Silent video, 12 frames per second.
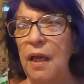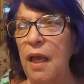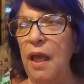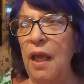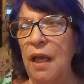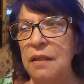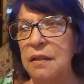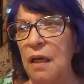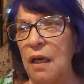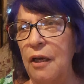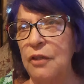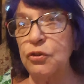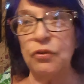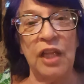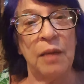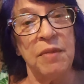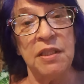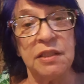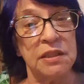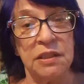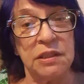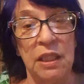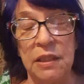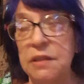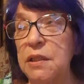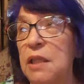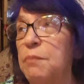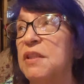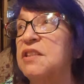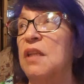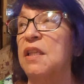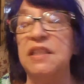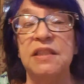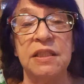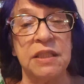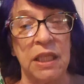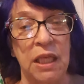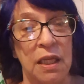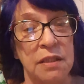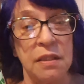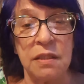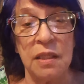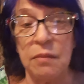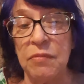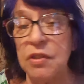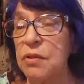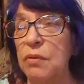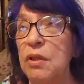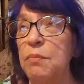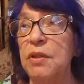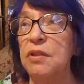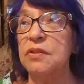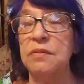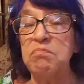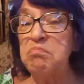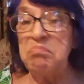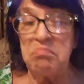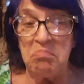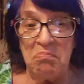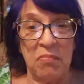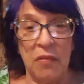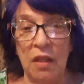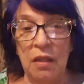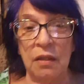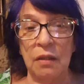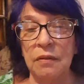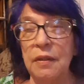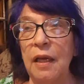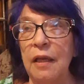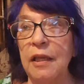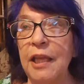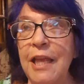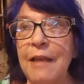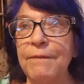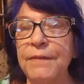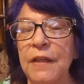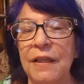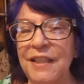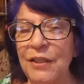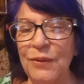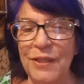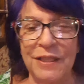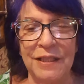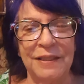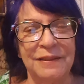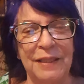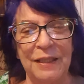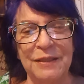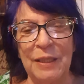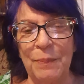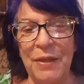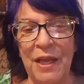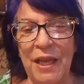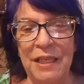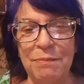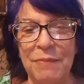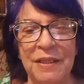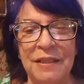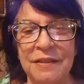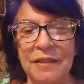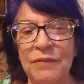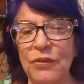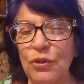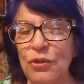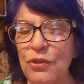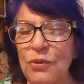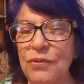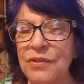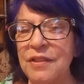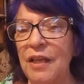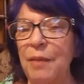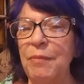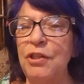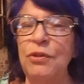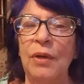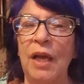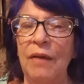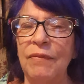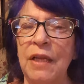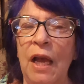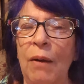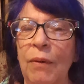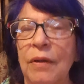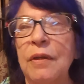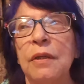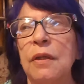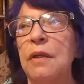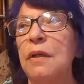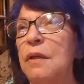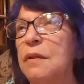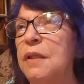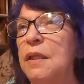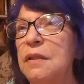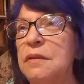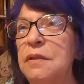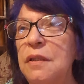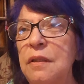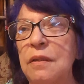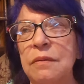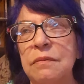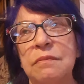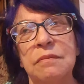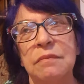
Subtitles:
And so that means it must not exist in Kansas and Missouri because, you know, if it only takes up 8 minutes of your news time and you have an hour, then,